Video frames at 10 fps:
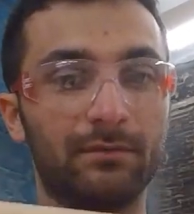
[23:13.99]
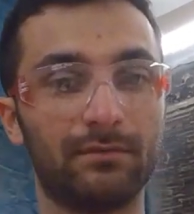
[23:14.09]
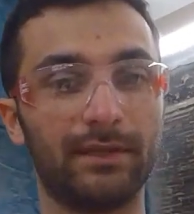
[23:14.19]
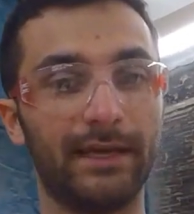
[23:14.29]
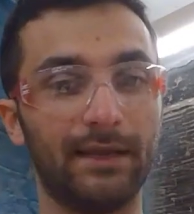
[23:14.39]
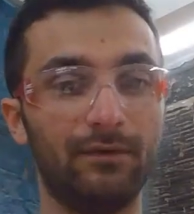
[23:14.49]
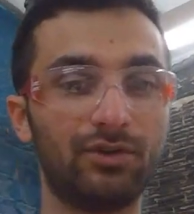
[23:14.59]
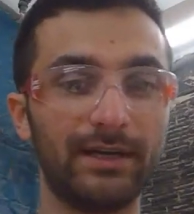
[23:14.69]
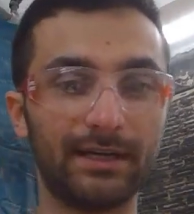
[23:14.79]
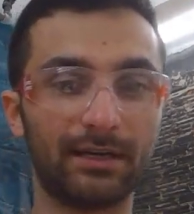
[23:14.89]
Like if you
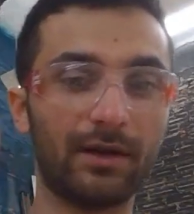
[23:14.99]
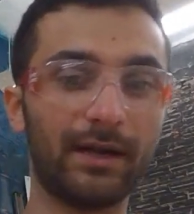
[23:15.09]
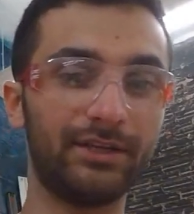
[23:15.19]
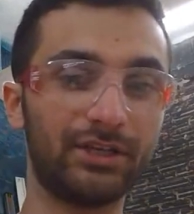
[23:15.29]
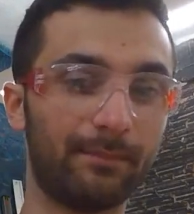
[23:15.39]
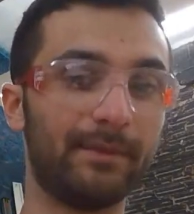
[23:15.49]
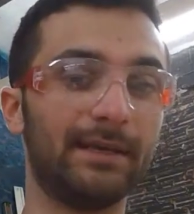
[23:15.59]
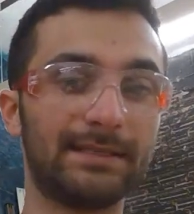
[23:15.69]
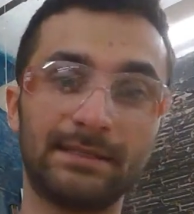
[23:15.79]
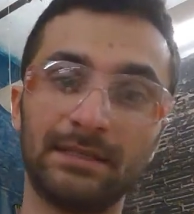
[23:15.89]
tried to karate chop
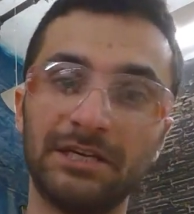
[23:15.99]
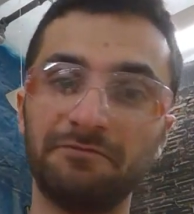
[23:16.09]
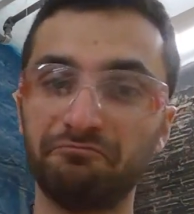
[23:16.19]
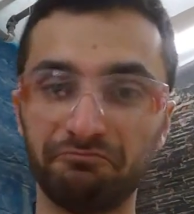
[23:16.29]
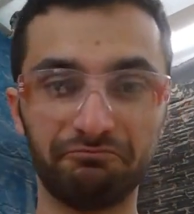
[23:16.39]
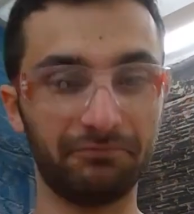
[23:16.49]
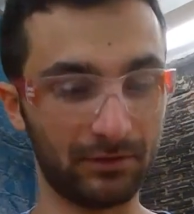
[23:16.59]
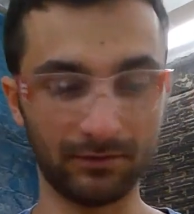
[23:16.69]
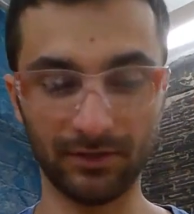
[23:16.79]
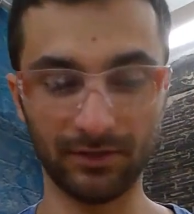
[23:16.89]
this,
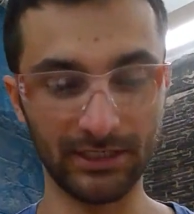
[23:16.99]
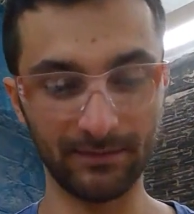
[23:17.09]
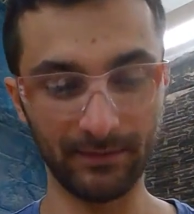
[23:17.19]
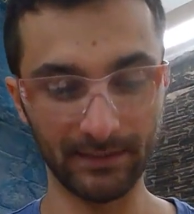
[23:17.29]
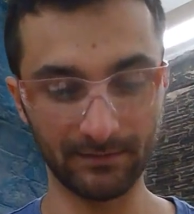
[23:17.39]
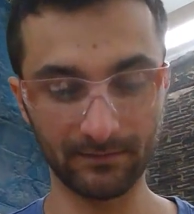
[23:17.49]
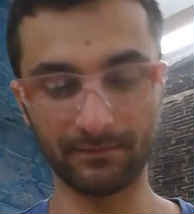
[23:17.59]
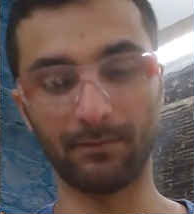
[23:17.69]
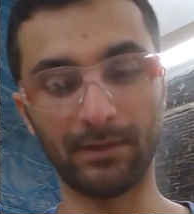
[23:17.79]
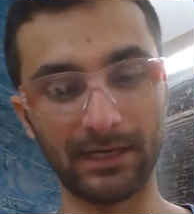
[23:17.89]
you need to be
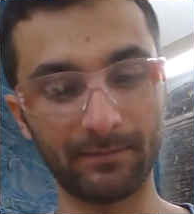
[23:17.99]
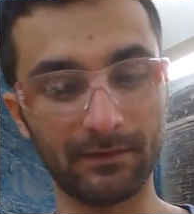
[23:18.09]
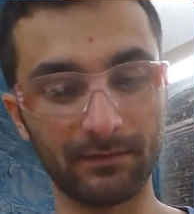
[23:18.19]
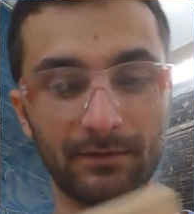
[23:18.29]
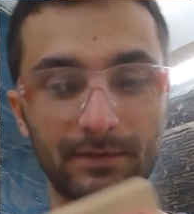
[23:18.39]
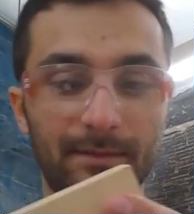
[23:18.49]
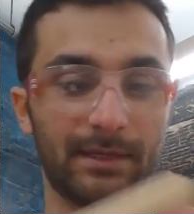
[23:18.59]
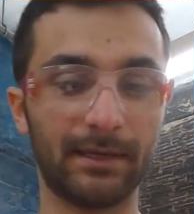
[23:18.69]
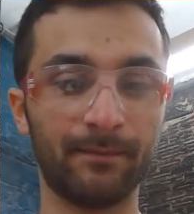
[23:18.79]
a black belt or something,